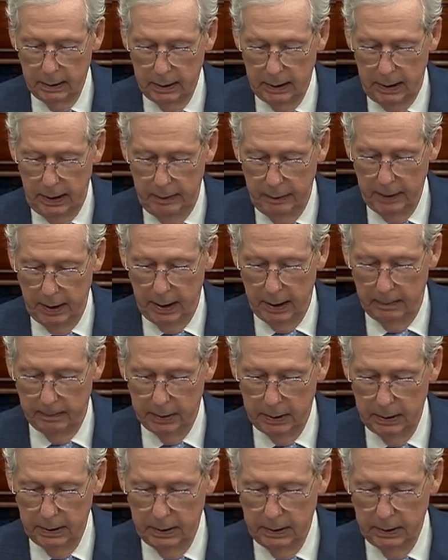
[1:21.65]
keep
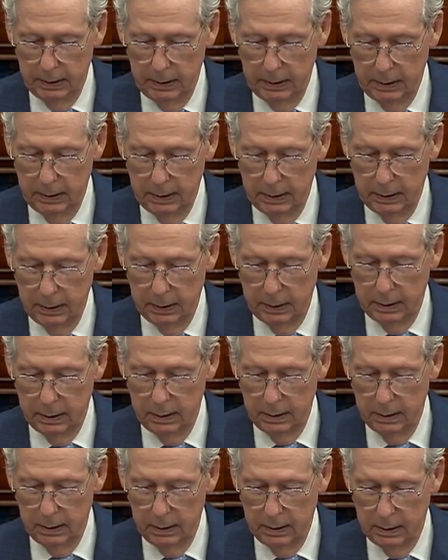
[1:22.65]
up
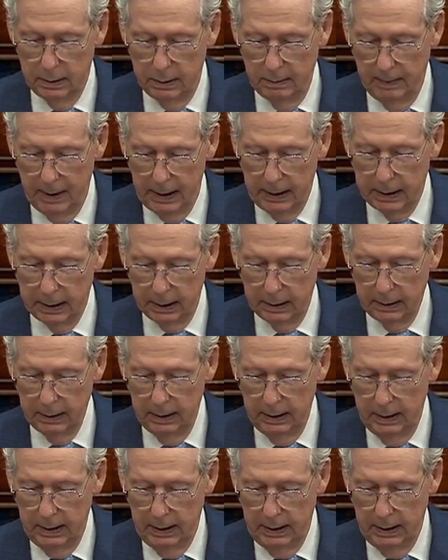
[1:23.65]
to make it.